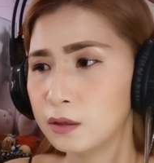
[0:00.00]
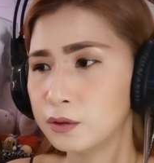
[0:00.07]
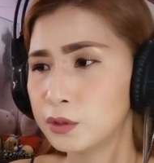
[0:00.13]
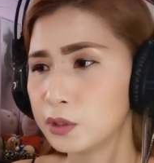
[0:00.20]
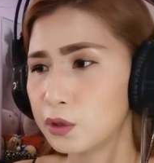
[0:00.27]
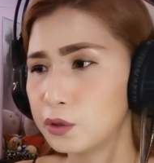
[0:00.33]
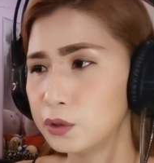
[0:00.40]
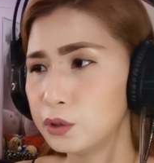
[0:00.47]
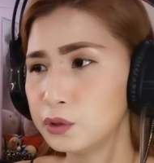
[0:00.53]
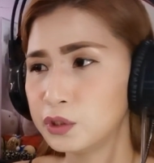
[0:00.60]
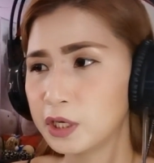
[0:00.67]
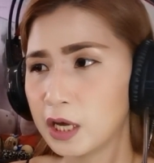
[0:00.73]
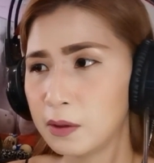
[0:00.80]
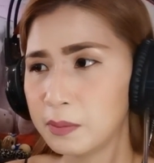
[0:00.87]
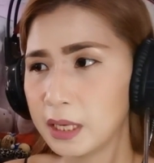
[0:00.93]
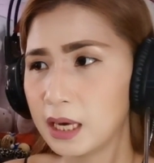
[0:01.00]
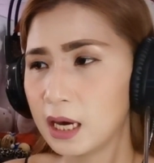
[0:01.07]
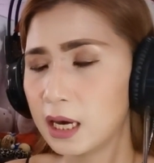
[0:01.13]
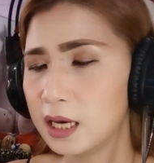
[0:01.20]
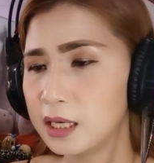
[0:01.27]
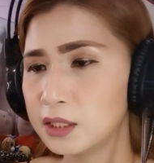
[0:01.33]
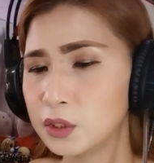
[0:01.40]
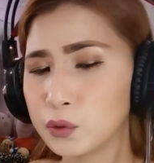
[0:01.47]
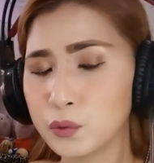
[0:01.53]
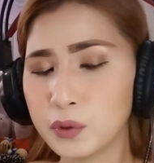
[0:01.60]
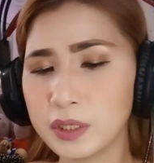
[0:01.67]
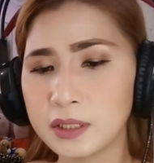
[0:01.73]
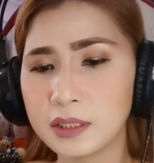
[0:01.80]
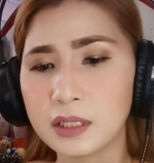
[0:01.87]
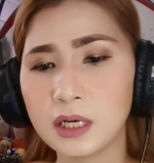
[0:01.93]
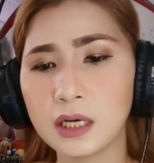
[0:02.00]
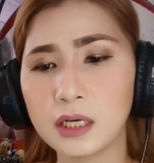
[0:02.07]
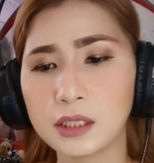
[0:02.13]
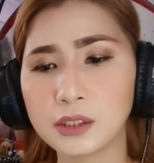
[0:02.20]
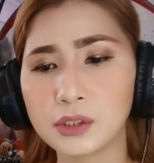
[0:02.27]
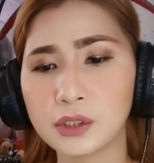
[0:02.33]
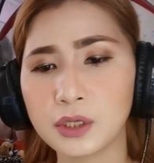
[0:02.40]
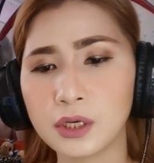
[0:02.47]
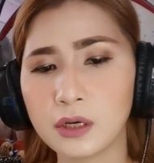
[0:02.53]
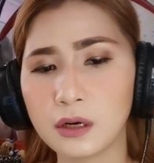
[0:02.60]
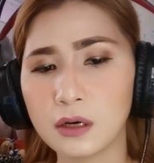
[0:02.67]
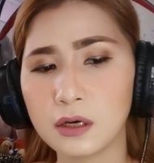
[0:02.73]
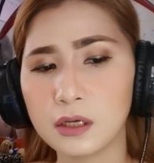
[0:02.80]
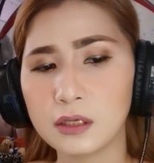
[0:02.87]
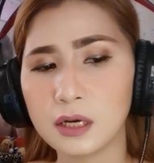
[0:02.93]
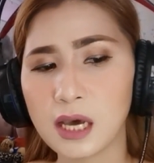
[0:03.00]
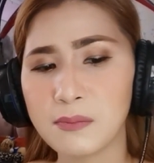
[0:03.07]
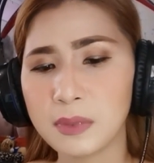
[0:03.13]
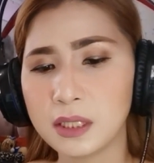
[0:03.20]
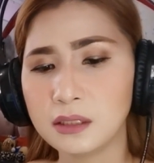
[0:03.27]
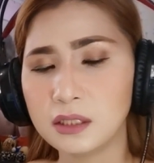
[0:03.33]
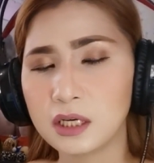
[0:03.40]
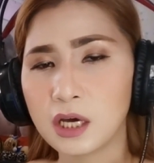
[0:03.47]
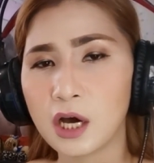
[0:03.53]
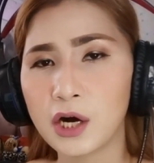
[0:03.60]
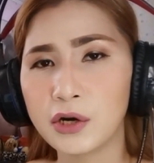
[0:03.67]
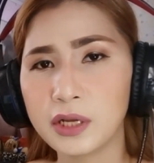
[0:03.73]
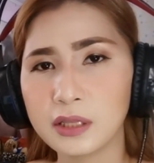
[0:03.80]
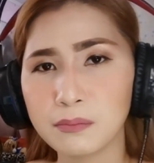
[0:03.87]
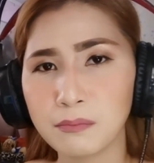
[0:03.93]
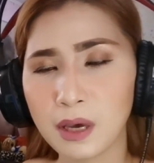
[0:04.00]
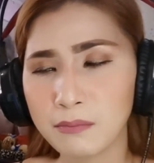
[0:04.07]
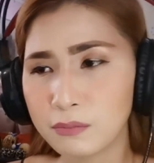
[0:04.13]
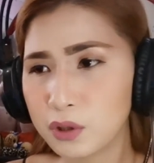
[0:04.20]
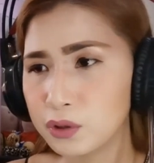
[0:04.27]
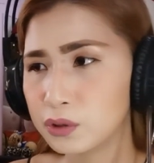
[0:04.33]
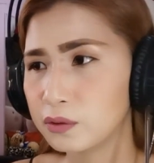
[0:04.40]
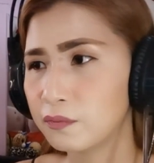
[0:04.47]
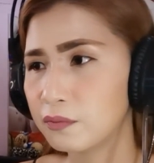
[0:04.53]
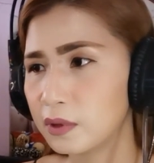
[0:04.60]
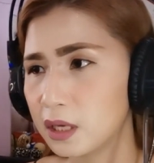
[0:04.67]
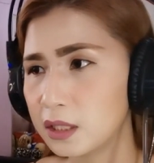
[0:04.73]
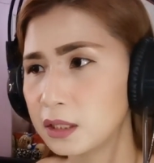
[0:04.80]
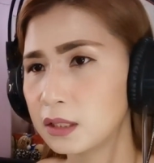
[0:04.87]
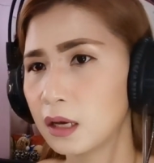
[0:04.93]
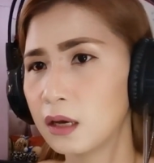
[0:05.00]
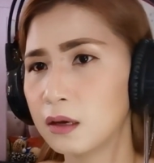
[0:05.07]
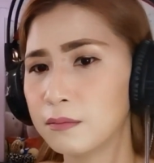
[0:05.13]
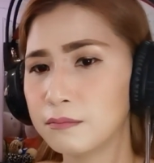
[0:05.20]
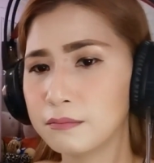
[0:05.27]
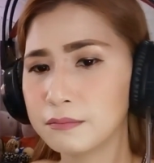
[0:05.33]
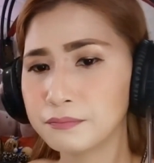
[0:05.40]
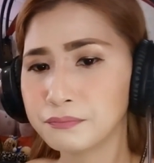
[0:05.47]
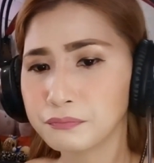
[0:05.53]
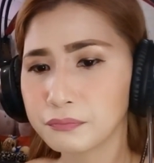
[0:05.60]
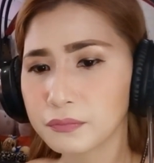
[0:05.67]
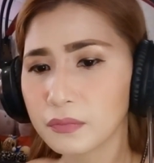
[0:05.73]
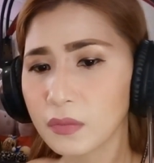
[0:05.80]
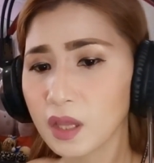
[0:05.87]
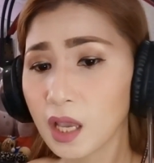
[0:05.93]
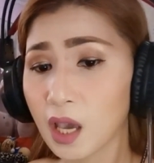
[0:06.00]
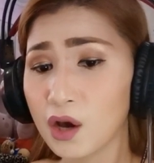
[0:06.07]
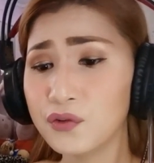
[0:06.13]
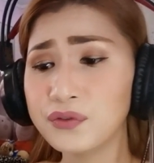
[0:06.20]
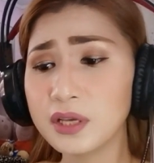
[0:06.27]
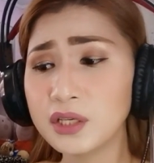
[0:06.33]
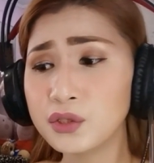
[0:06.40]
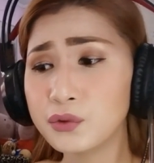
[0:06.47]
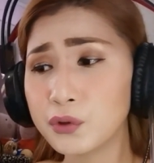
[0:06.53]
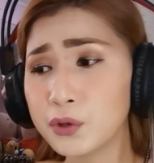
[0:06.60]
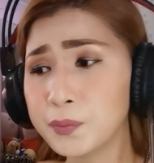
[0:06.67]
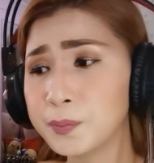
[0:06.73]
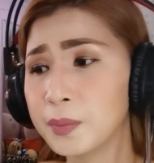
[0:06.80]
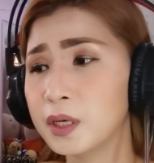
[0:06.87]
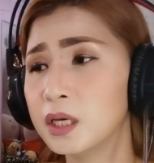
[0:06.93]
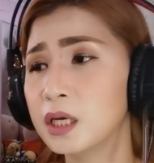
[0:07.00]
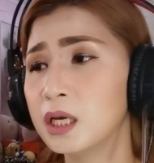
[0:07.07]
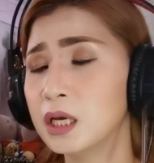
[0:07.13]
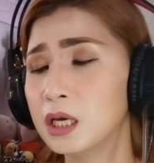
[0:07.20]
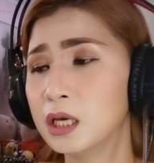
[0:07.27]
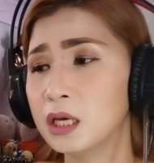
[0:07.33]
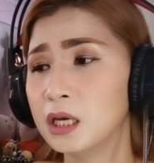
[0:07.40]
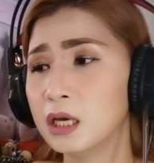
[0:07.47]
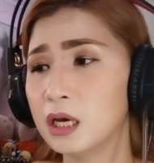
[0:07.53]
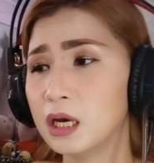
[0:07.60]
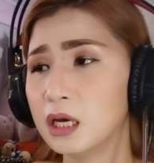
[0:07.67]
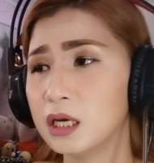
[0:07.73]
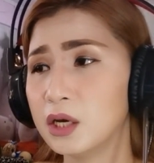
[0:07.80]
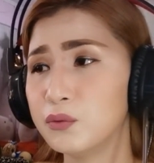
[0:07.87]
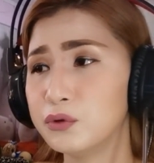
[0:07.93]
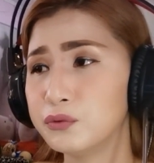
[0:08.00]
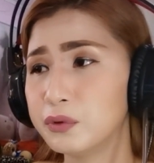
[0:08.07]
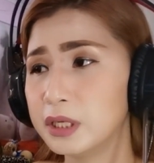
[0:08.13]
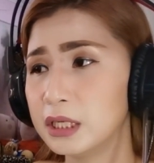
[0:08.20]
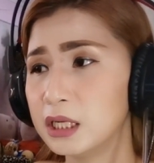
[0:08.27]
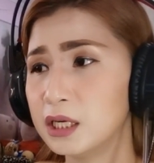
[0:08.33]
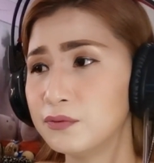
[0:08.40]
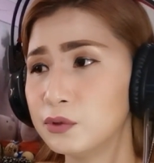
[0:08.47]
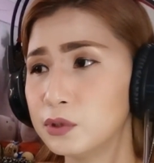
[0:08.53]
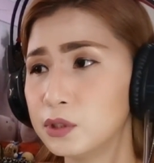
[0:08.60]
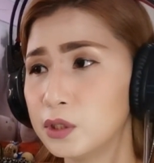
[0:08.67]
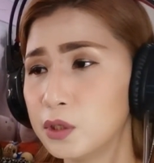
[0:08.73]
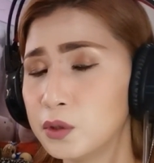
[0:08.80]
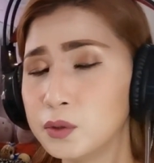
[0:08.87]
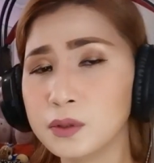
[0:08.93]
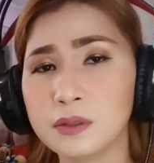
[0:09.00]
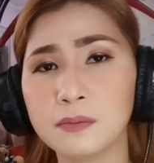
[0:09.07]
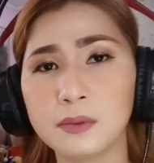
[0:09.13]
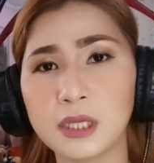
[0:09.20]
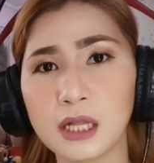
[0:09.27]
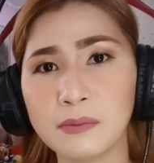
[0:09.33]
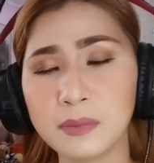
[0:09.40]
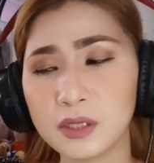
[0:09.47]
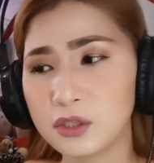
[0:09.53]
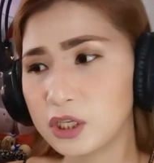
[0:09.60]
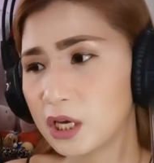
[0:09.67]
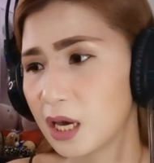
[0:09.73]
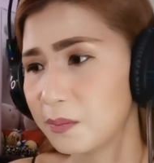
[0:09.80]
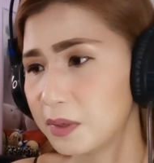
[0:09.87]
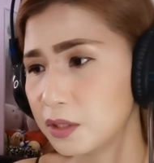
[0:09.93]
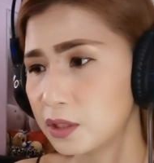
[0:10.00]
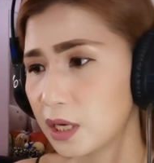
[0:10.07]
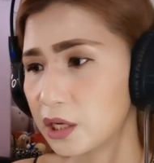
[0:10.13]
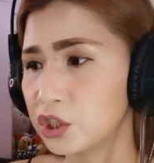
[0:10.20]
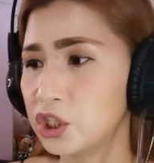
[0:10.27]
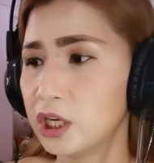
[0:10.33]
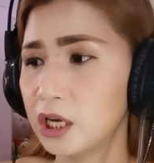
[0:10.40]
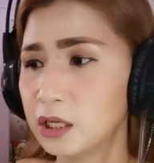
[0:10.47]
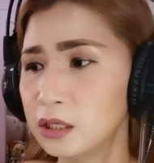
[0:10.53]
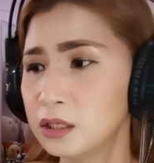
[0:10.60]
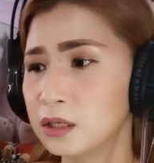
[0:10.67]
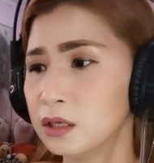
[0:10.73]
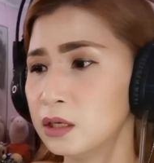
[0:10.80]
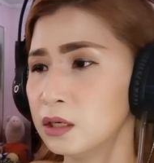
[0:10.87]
so you tell me guys who is the, uh, I mean the current members of this, um, of this group. Uh, I would really love to know. Tell me in the comment section.